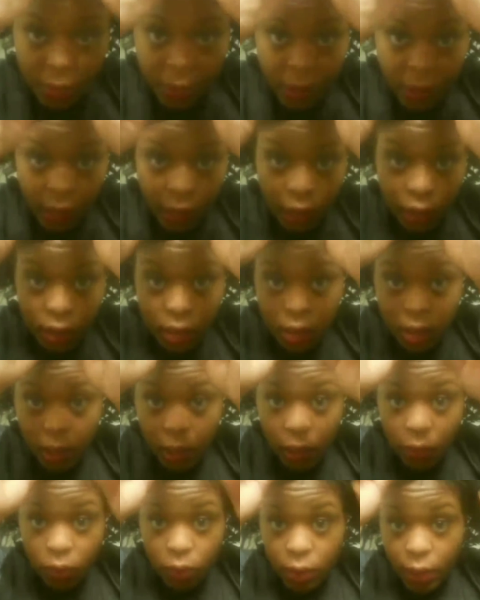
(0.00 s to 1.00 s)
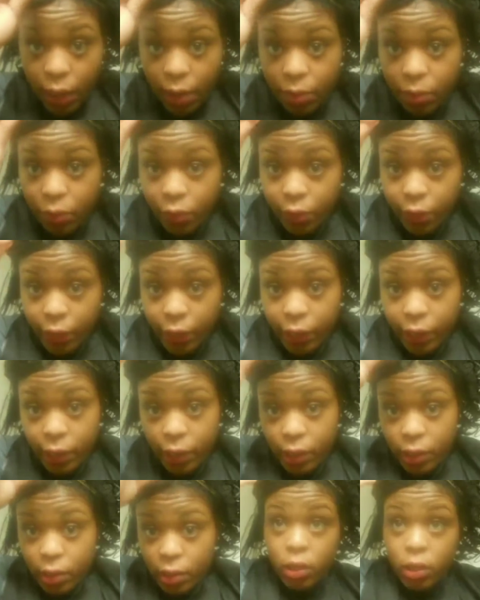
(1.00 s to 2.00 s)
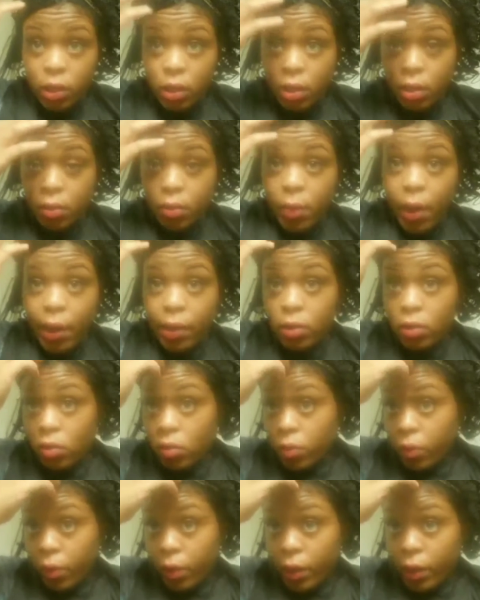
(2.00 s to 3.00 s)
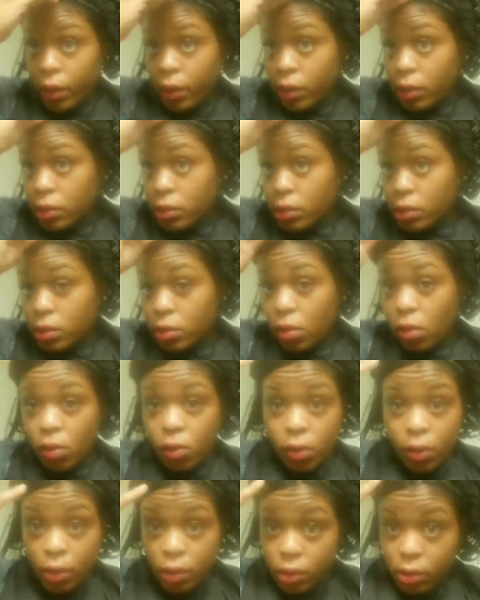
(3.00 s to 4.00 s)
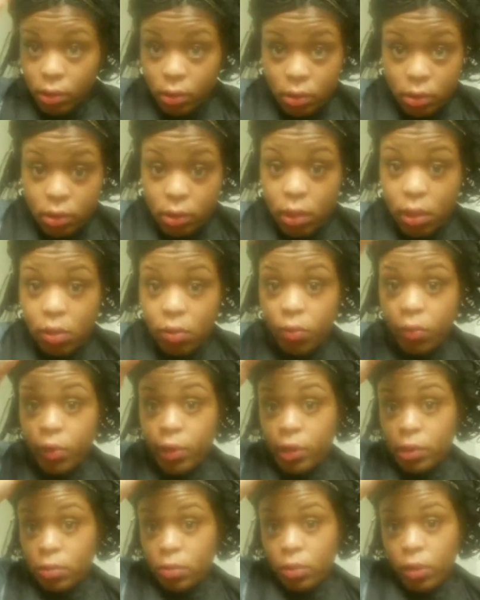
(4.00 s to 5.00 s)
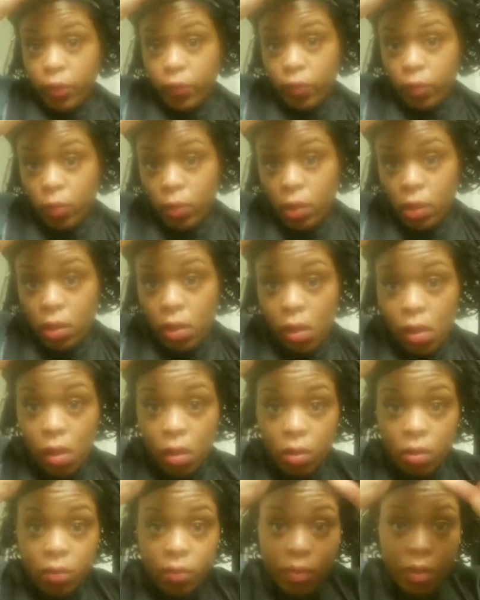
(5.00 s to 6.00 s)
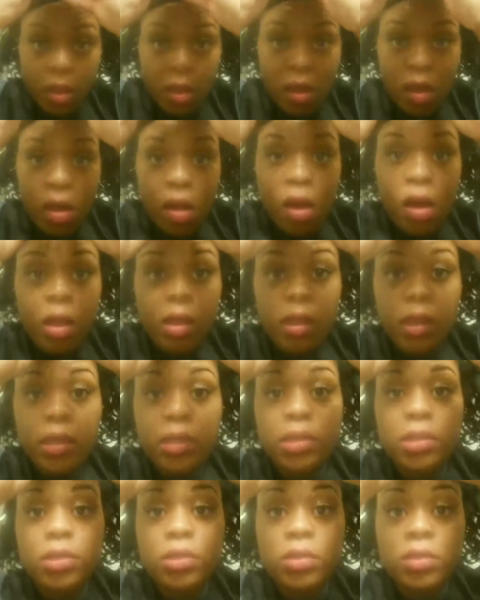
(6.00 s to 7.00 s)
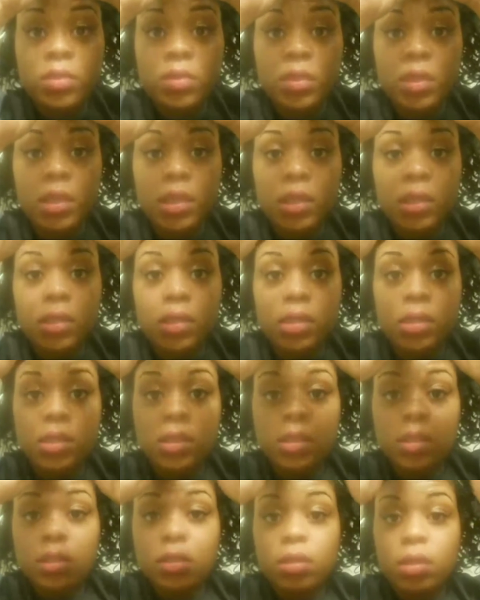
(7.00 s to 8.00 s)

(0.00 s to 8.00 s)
But yeah, when I braid with the micro braids or the single braids, whatever you want to call them, all I do is